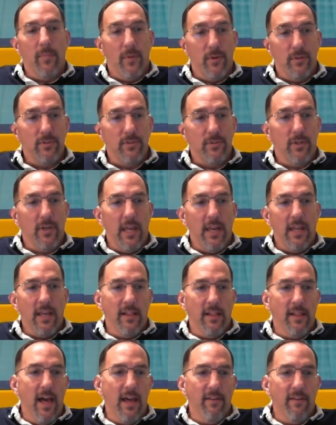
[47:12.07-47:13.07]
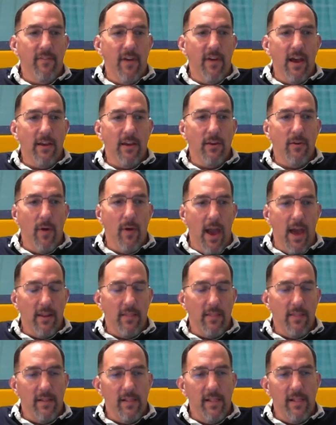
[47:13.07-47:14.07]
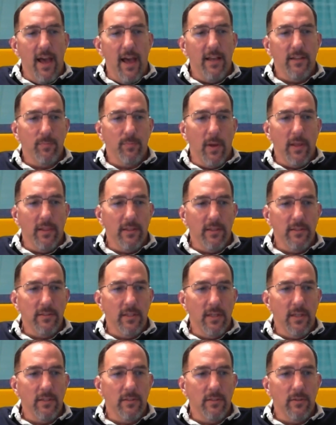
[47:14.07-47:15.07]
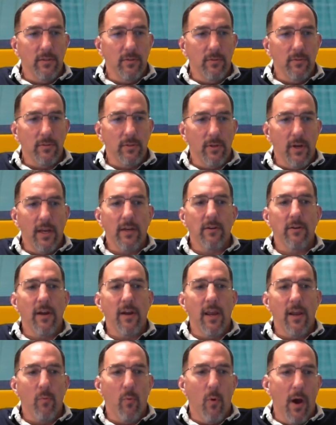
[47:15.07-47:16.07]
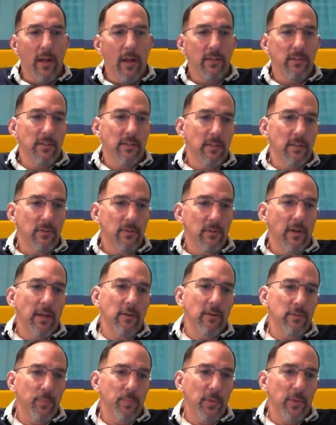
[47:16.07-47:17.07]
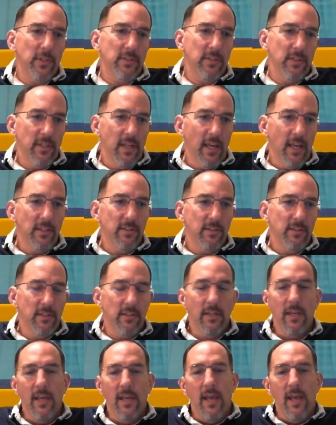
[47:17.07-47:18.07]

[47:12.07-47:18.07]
they're still getting a lot of value out of the class by listening to the trainer and watching the trainer's presentation.